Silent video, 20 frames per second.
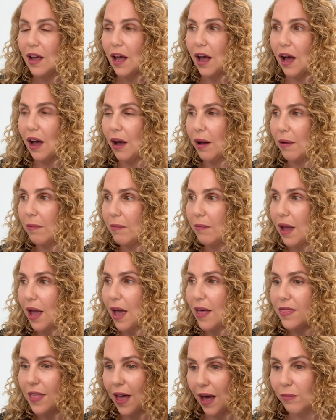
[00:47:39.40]
And
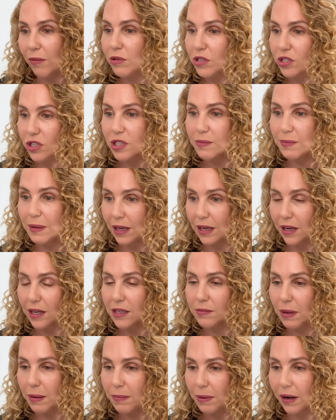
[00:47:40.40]
that was just because
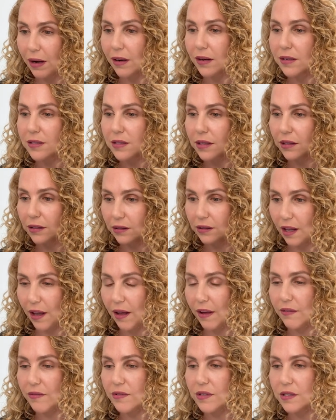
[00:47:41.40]
my parents
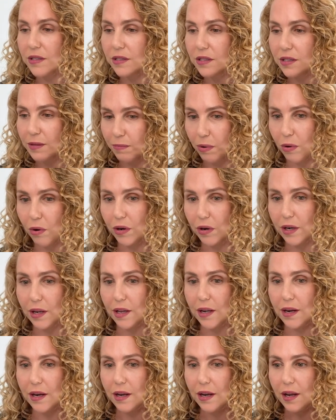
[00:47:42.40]
loved,
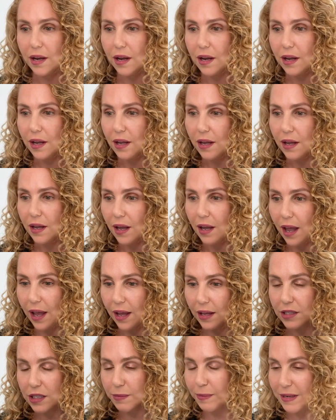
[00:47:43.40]
supported,
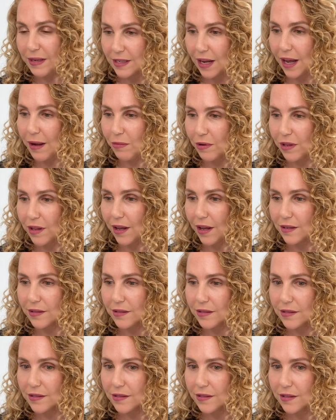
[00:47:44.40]
and spent time with
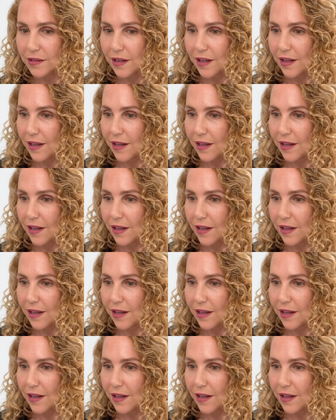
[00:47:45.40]
us. Yeah.